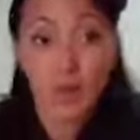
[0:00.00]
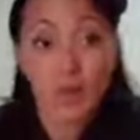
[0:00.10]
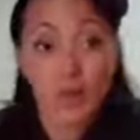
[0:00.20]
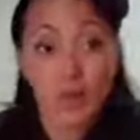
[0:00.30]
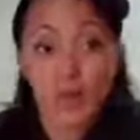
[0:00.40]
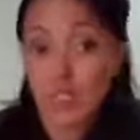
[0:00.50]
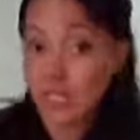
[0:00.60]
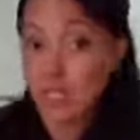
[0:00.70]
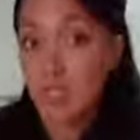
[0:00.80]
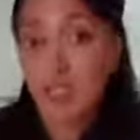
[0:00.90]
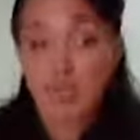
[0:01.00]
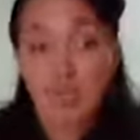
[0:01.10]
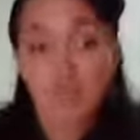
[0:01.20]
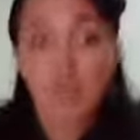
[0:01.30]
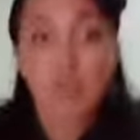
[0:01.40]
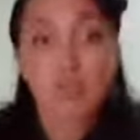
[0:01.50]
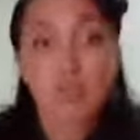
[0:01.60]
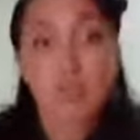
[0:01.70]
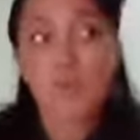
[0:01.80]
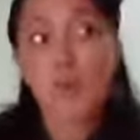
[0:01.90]
or your chia seeds or anything else,
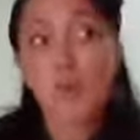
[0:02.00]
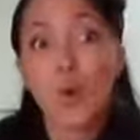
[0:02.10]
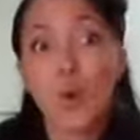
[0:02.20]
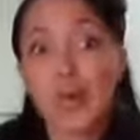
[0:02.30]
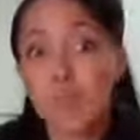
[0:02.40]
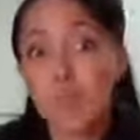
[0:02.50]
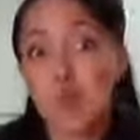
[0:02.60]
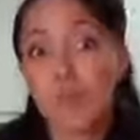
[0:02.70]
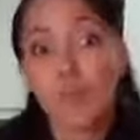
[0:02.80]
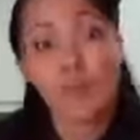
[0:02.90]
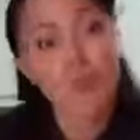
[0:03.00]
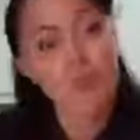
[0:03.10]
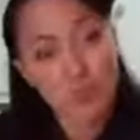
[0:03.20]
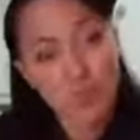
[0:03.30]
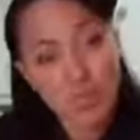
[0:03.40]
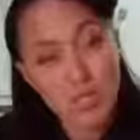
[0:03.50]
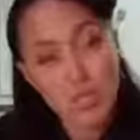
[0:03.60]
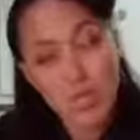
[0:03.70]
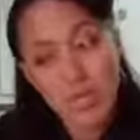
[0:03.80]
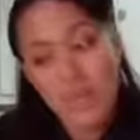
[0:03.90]
but if you go ahead and muddle fruit,
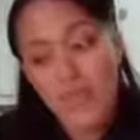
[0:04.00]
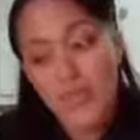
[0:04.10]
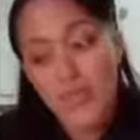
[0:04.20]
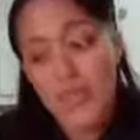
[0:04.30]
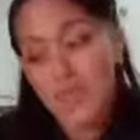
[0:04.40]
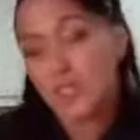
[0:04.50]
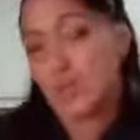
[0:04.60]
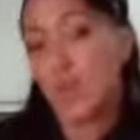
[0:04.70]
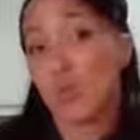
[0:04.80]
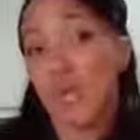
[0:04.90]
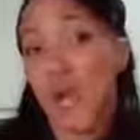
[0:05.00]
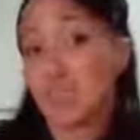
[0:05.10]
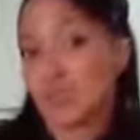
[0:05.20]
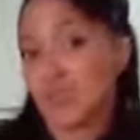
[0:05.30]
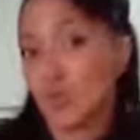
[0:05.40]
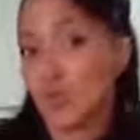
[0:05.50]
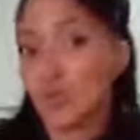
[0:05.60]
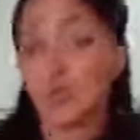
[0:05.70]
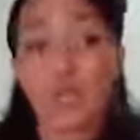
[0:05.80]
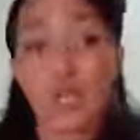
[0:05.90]
then this won't last as long.
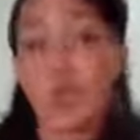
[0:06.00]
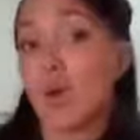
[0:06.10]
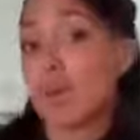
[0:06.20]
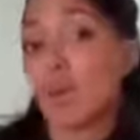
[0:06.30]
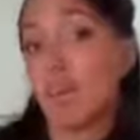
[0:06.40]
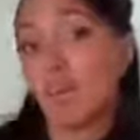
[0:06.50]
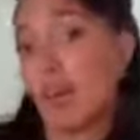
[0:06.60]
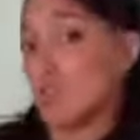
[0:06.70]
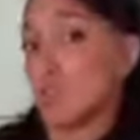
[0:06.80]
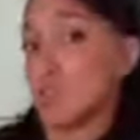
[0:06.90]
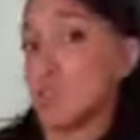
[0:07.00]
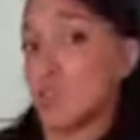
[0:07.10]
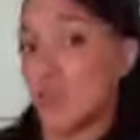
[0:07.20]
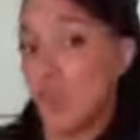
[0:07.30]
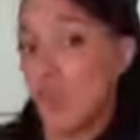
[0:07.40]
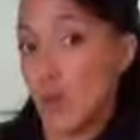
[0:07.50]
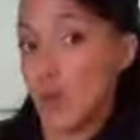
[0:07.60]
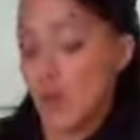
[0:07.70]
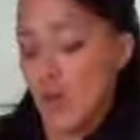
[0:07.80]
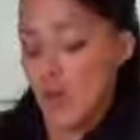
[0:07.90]
So say you want to like batch these for the
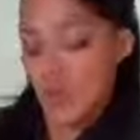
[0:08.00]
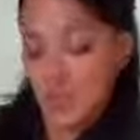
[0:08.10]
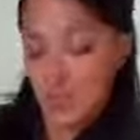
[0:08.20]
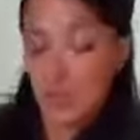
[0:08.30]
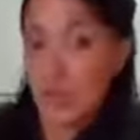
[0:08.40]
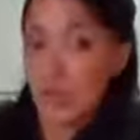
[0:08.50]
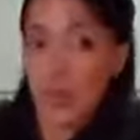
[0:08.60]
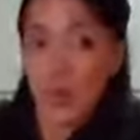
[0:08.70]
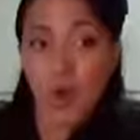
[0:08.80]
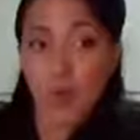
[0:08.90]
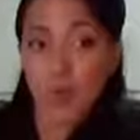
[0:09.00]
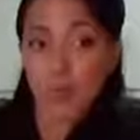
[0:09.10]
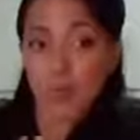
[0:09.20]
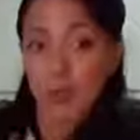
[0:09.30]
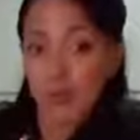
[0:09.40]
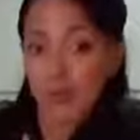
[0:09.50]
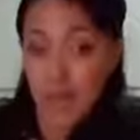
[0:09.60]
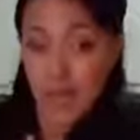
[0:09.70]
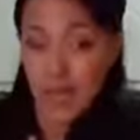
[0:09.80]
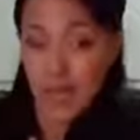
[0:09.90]
week. These do really well up to about
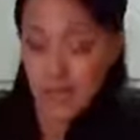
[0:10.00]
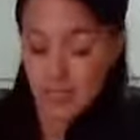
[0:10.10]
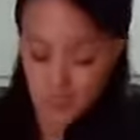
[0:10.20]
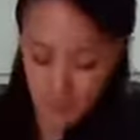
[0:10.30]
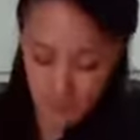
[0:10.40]
4 days